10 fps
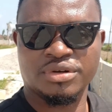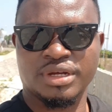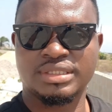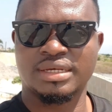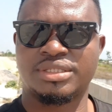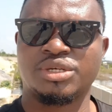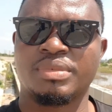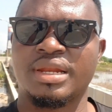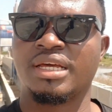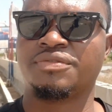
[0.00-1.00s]
Great. I'll see you
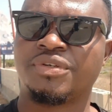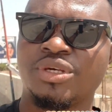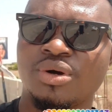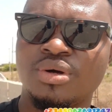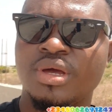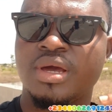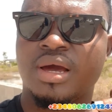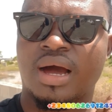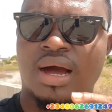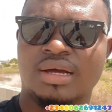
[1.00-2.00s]
in my next video.
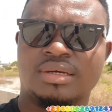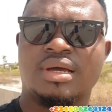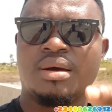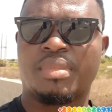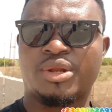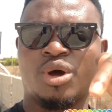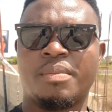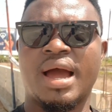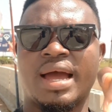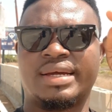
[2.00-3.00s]
My
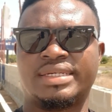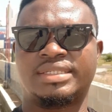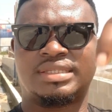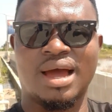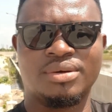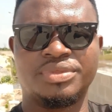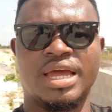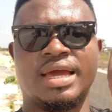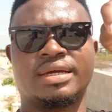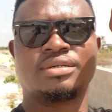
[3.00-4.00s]
number is down
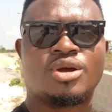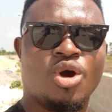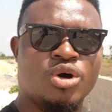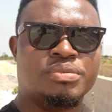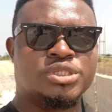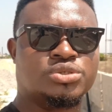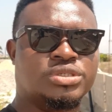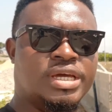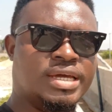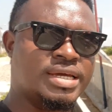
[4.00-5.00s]
there. Call me
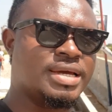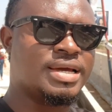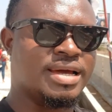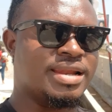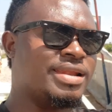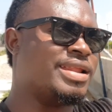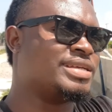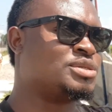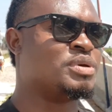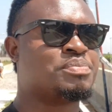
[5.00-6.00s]
today and
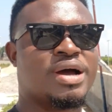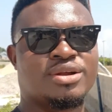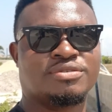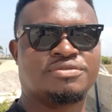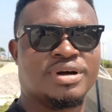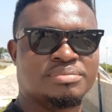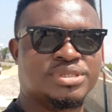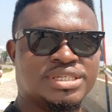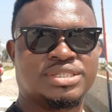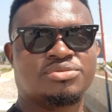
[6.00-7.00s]
let's be part
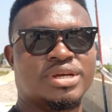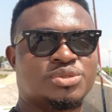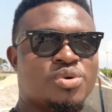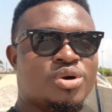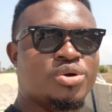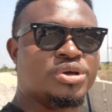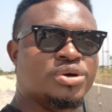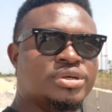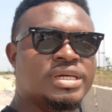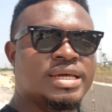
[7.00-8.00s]
of this great work
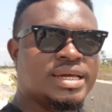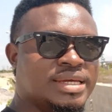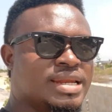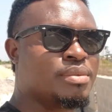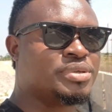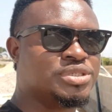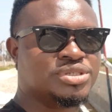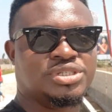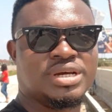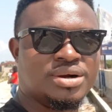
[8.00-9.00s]
going on in
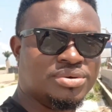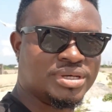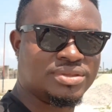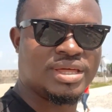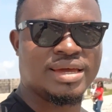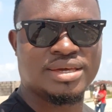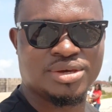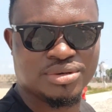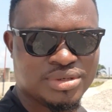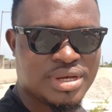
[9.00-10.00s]
Abidjan GRA. Thank
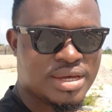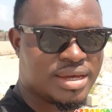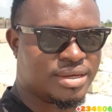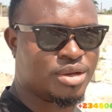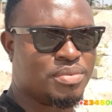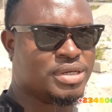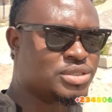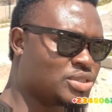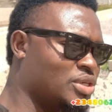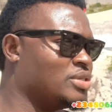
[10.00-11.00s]
you and God
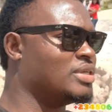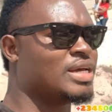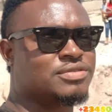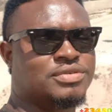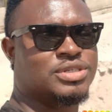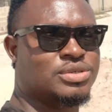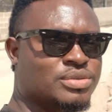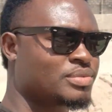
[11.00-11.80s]
bless you. See you in the next video.